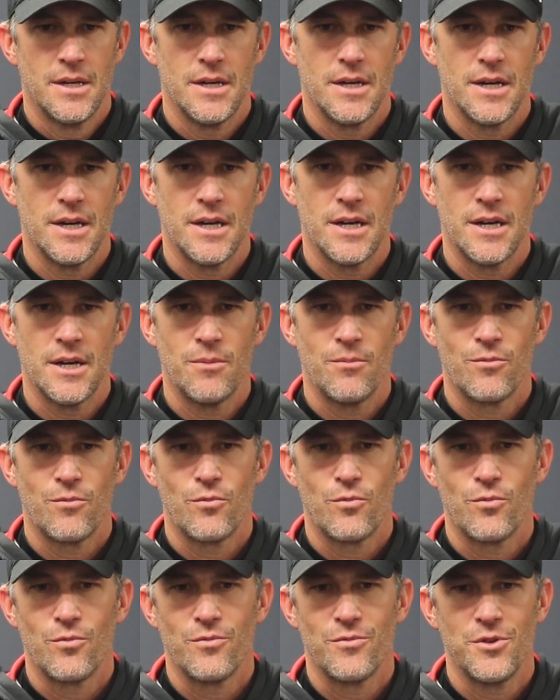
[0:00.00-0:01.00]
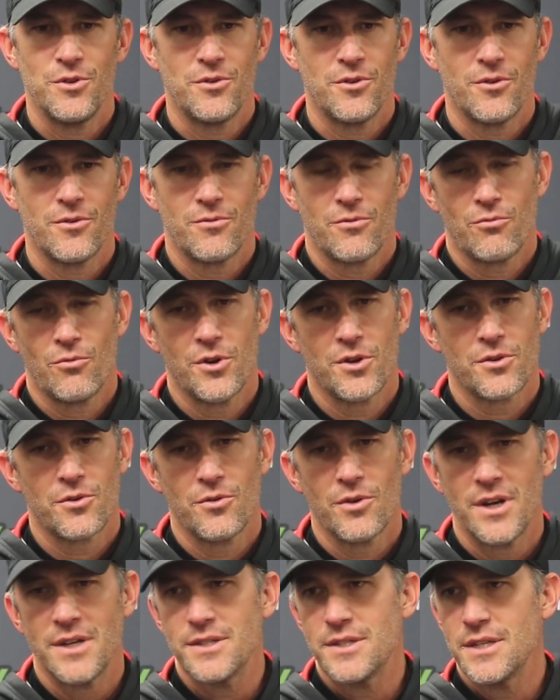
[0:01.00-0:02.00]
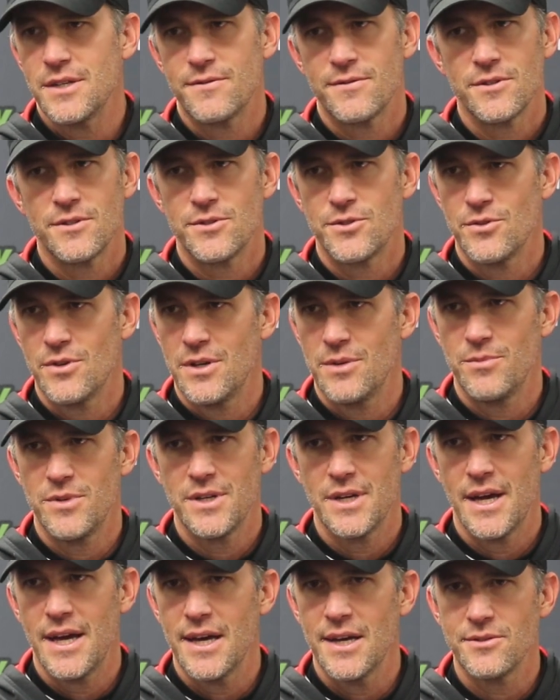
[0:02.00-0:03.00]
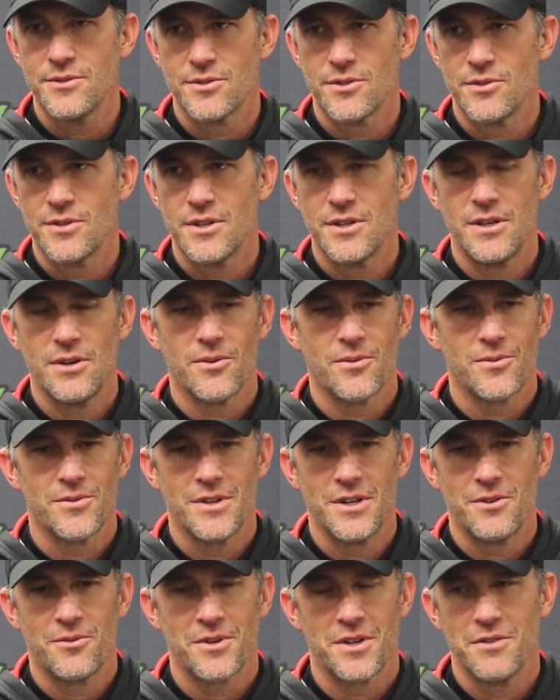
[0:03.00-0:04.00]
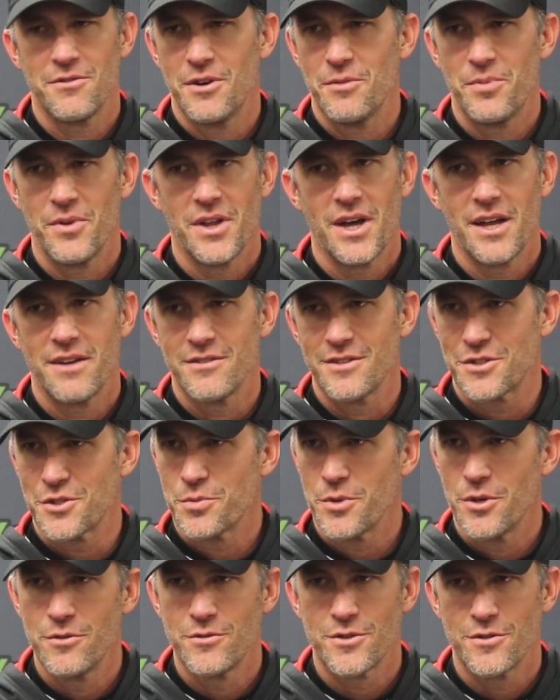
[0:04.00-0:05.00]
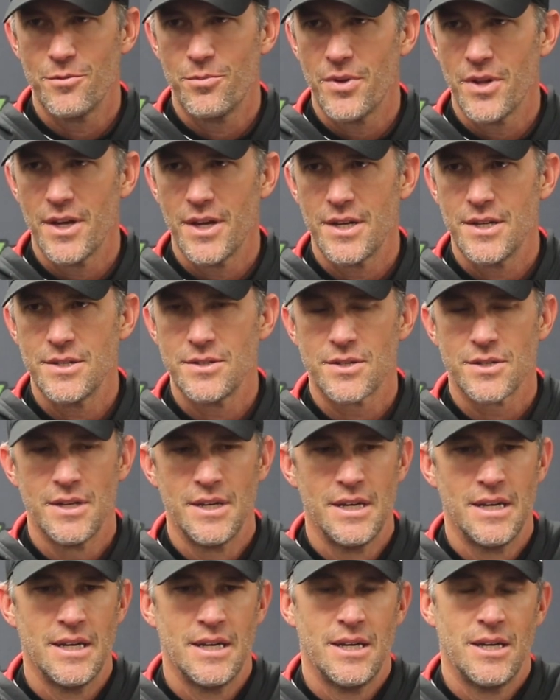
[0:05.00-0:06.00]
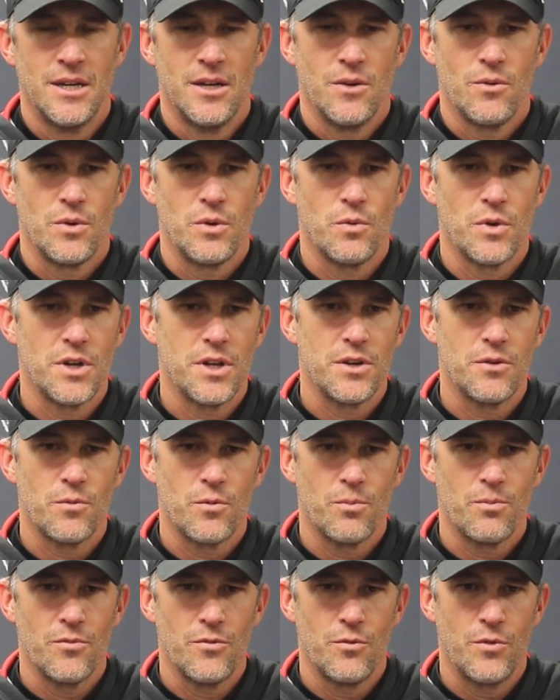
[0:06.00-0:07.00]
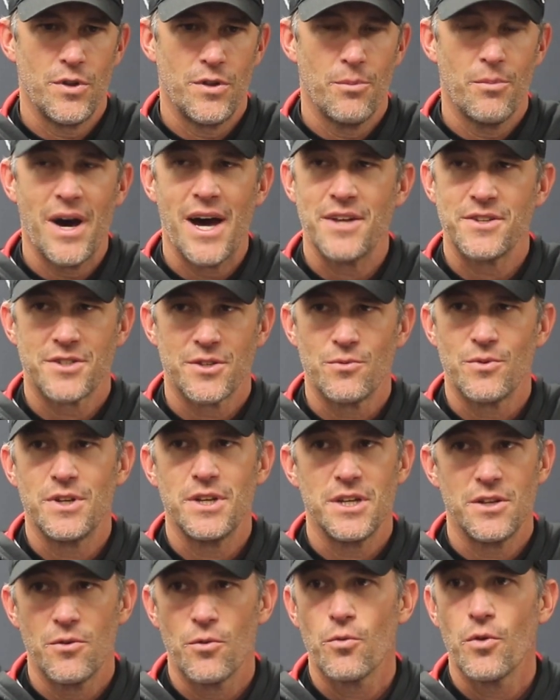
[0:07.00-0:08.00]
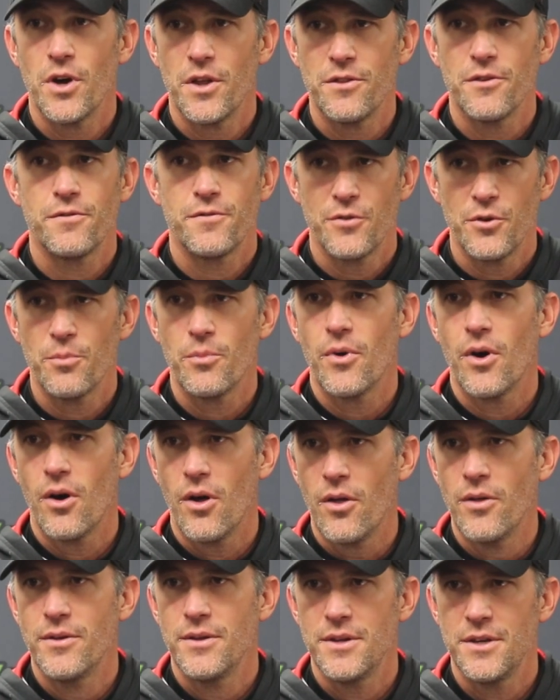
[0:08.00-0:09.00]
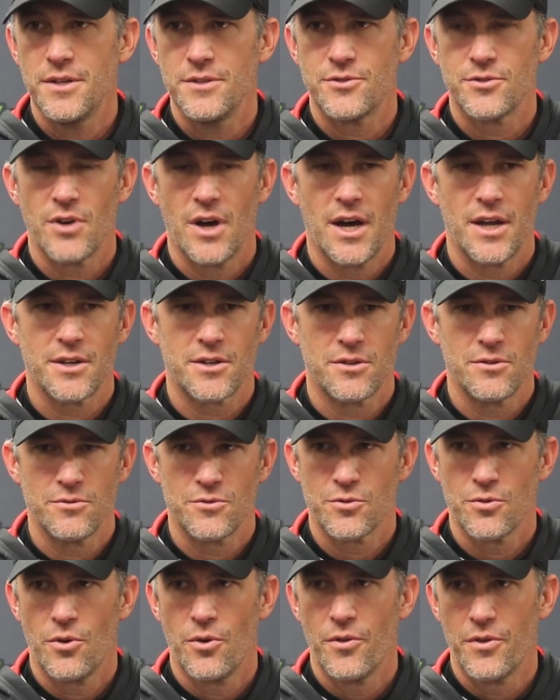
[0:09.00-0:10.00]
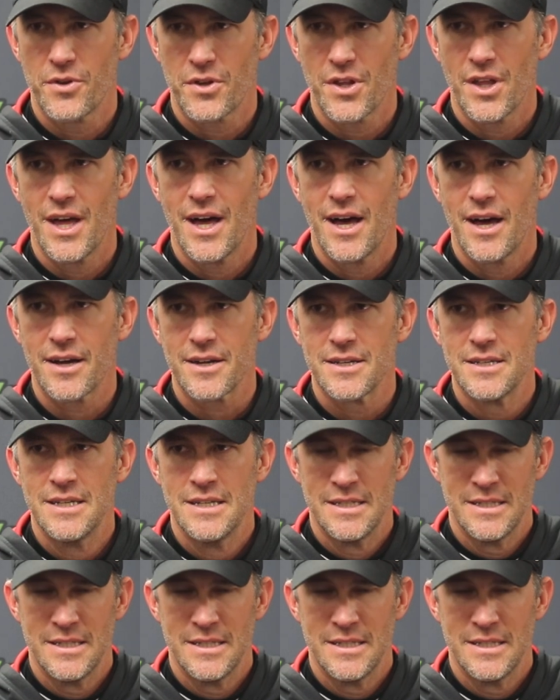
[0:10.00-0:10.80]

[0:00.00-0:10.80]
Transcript: You know, what a great defense UAB has. So they don't give up a lot of explosive plays. We went in with the mindset we need to run the football and try to control the clock.